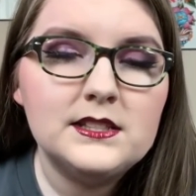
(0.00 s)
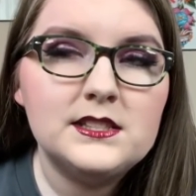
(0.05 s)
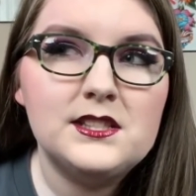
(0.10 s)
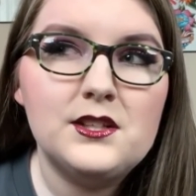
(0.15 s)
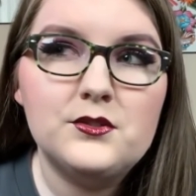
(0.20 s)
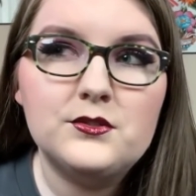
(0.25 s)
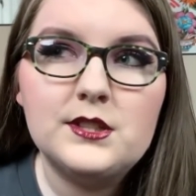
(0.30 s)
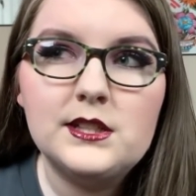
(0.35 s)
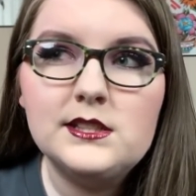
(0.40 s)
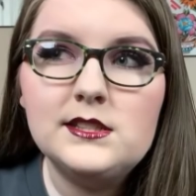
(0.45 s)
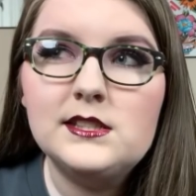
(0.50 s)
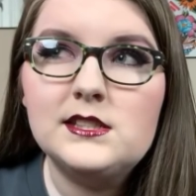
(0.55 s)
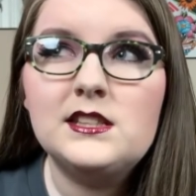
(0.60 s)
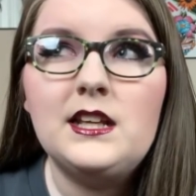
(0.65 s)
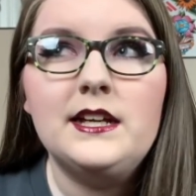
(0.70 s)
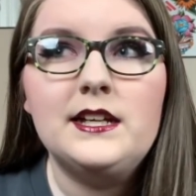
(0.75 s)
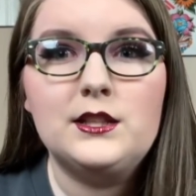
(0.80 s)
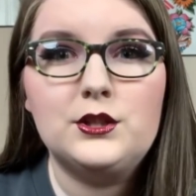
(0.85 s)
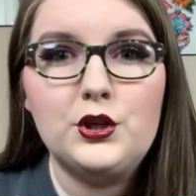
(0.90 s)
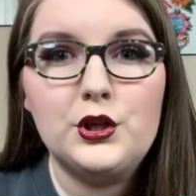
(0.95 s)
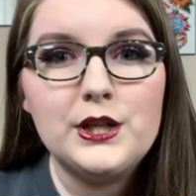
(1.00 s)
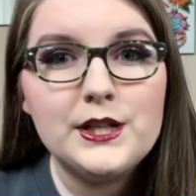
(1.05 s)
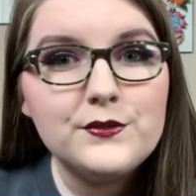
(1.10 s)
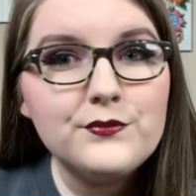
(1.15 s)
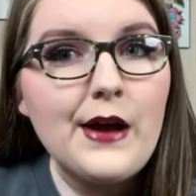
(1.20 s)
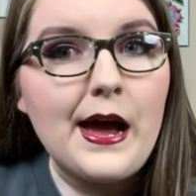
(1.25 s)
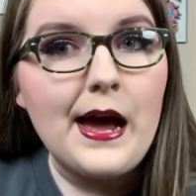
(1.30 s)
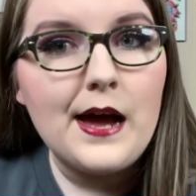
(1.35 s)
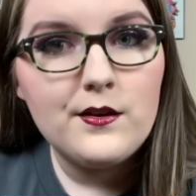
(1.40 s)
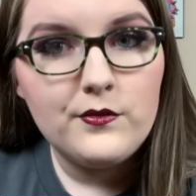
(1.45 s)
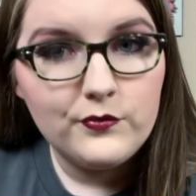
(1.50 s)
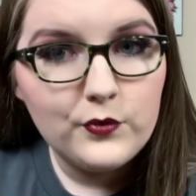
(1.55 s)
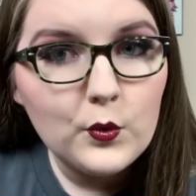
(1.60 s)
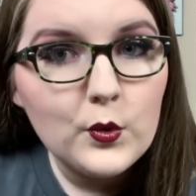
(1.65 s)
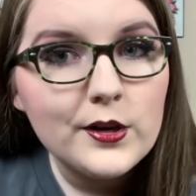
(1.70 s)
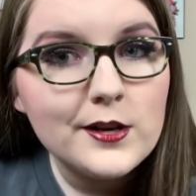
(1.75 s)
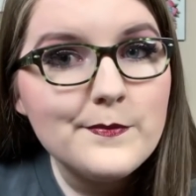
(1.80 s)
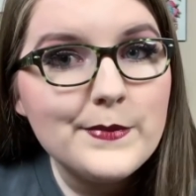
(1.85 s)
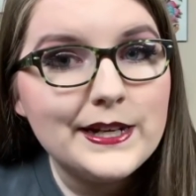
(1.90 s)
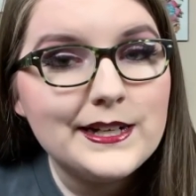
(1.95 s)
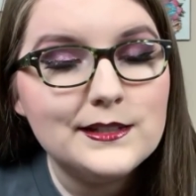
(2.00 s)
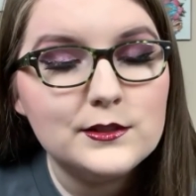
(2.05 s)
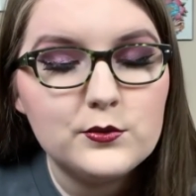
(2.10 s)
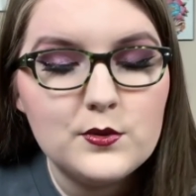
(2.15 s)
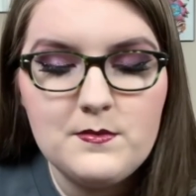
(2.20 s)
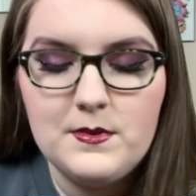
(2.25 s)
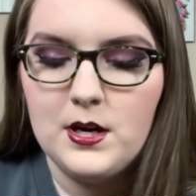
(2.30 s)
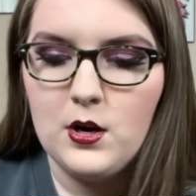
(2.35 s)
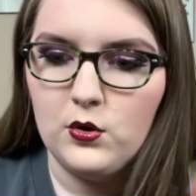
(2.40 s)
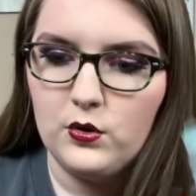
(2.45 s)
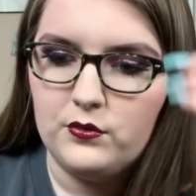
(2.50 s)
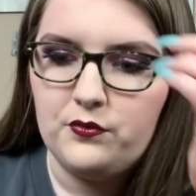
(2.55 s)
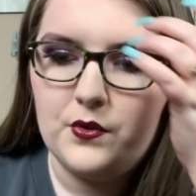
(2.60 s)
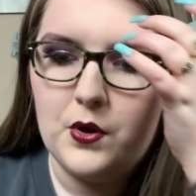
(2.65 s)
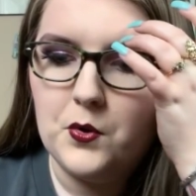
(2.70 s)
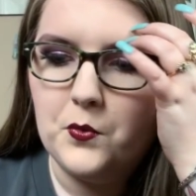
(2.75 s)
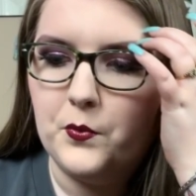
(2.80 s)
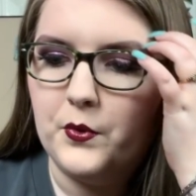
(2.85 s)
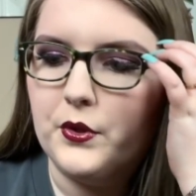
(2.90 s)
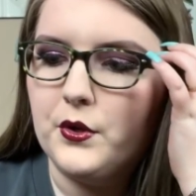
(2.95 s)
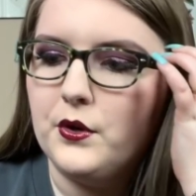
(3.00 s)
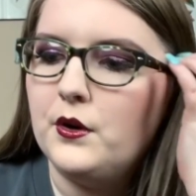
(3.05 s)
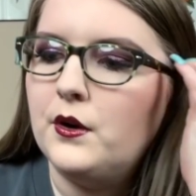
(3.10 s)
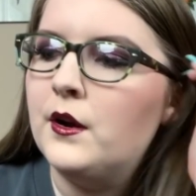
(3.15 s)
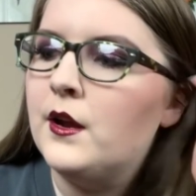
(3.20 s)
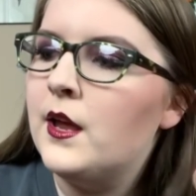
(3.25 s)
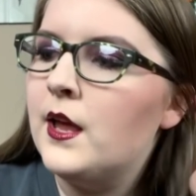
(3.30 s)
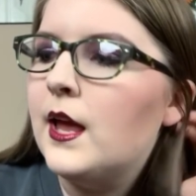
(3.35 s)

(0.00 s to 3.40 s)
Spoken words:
So this is like 35, 40 minutes we've been on the phone with her.